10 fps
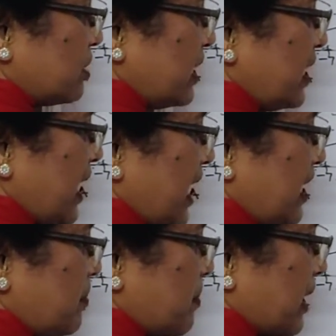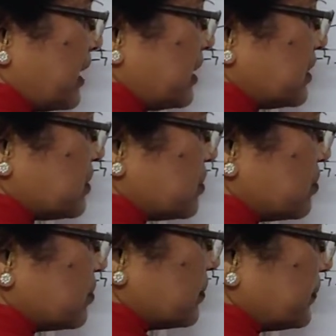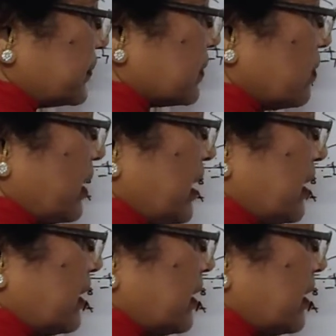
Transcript: 3 and minus 2. Okay.